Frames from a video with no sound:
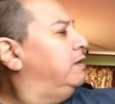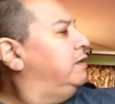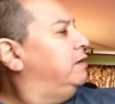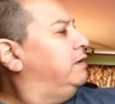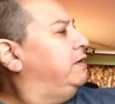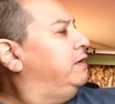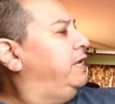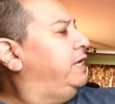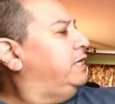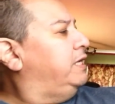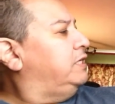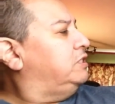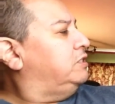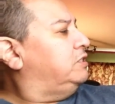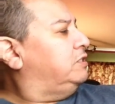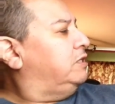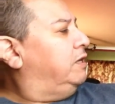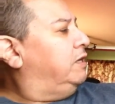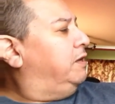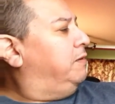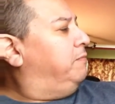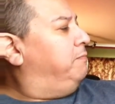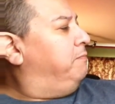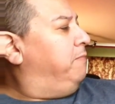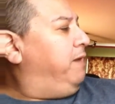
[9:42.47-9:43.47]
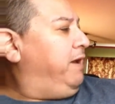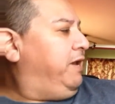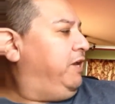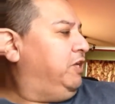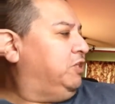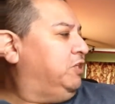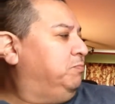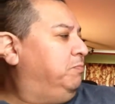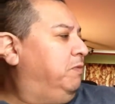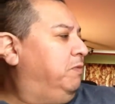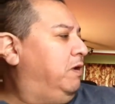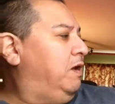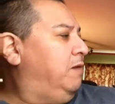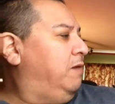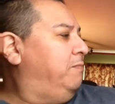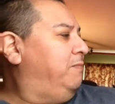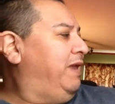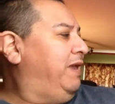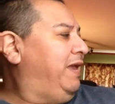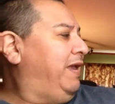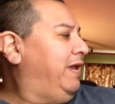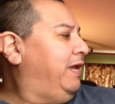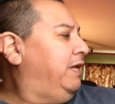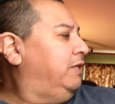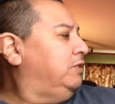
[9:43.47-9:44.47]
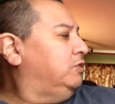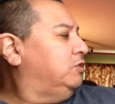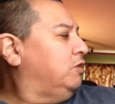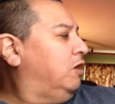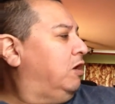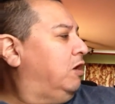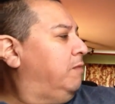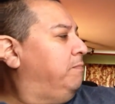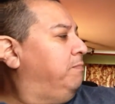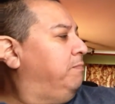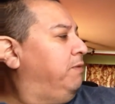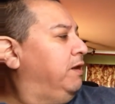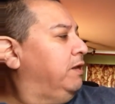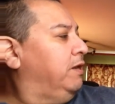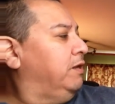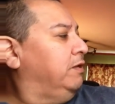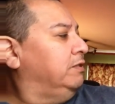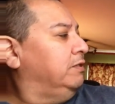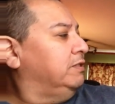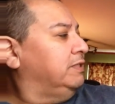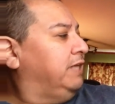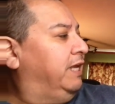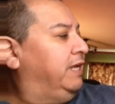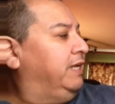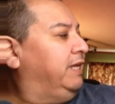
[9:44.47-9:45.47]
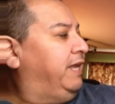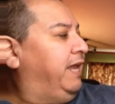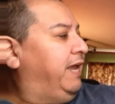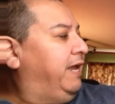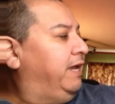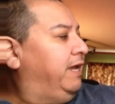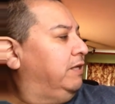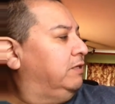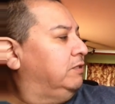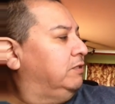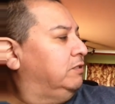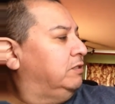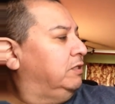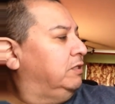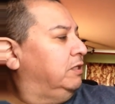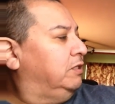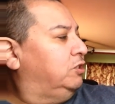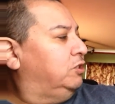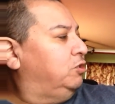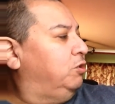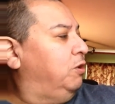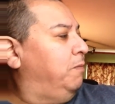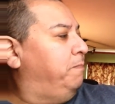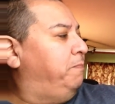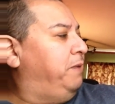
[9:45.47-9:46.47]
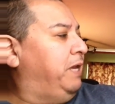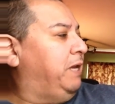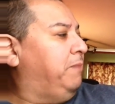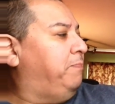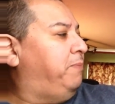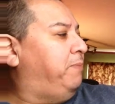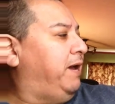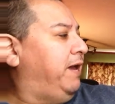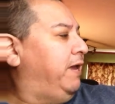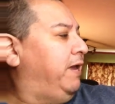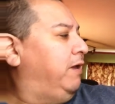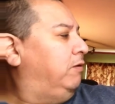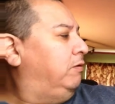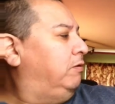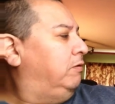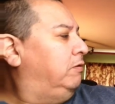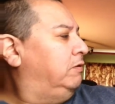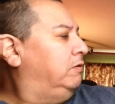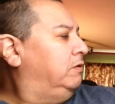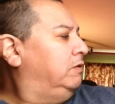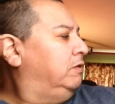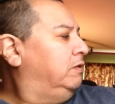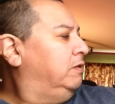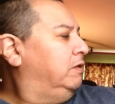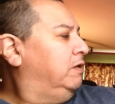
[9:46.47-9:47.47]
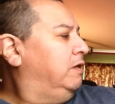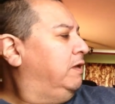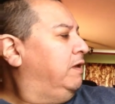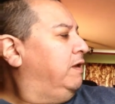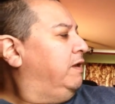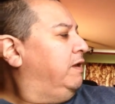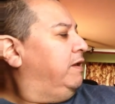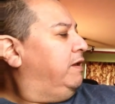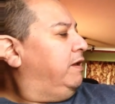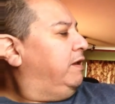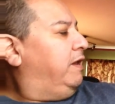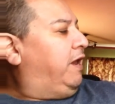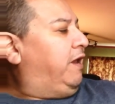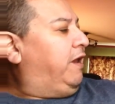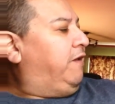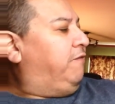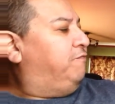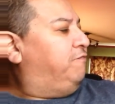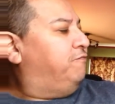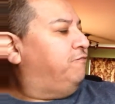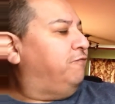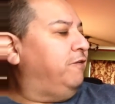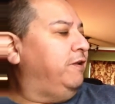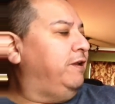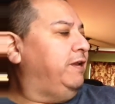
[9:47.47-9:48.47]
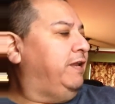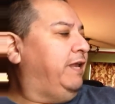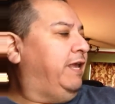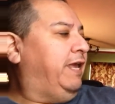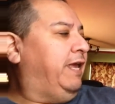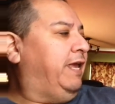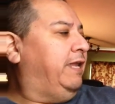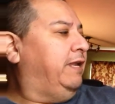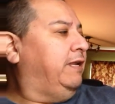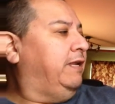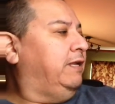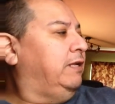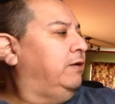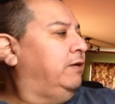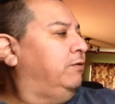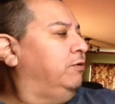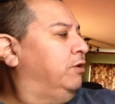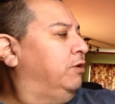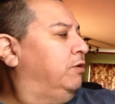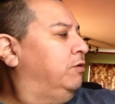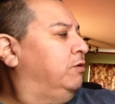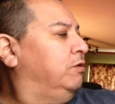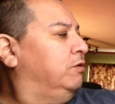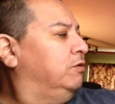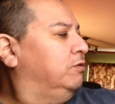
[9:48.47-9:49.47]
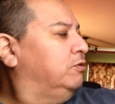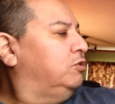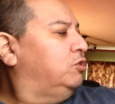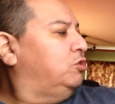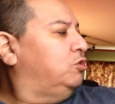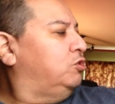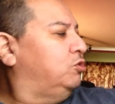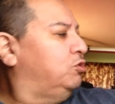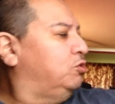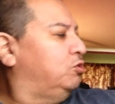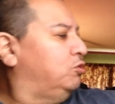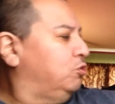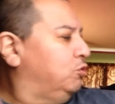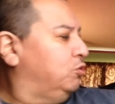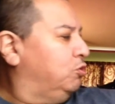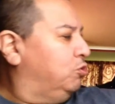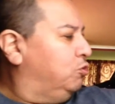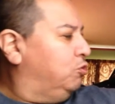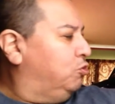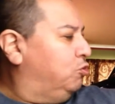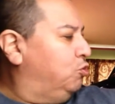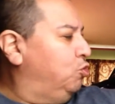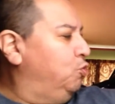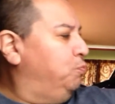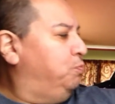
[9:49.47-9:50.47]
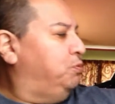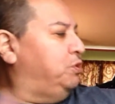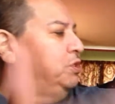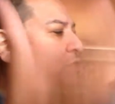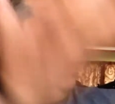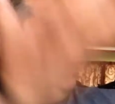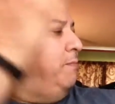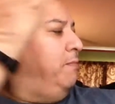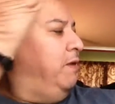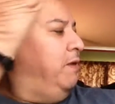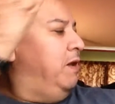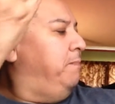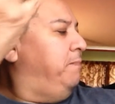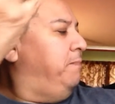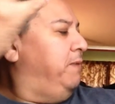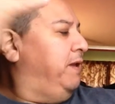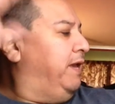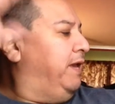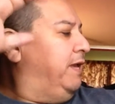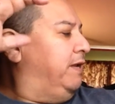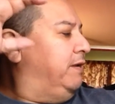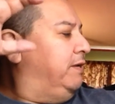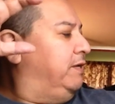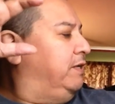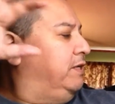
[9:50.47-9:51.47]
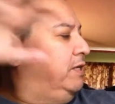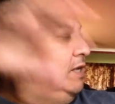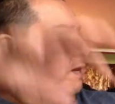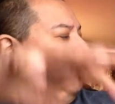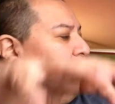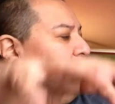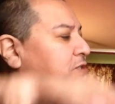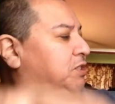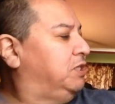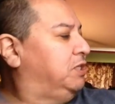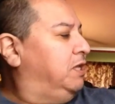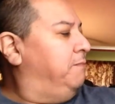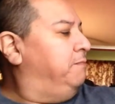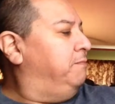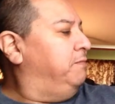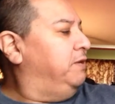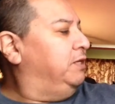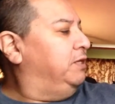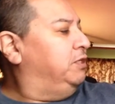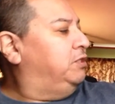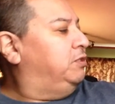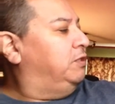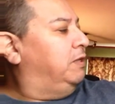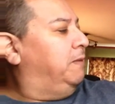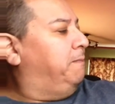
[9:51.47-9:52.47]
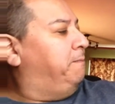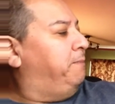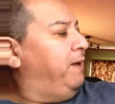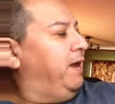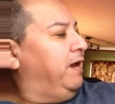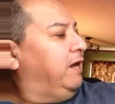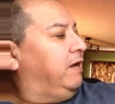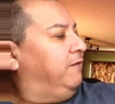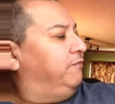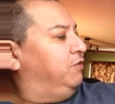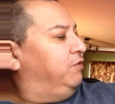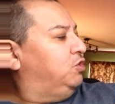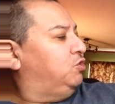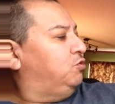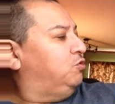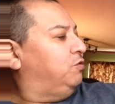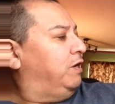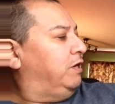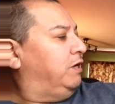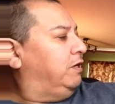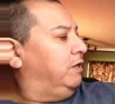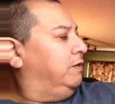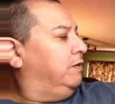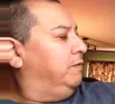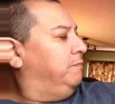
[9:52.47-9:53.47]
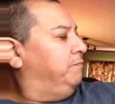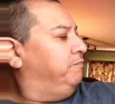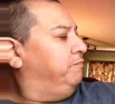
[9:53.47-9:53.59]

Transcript: Next, Maya's mom adds our bottles and cans to a big pile. A front end loader scoops them up and dumps them into the back of a truck.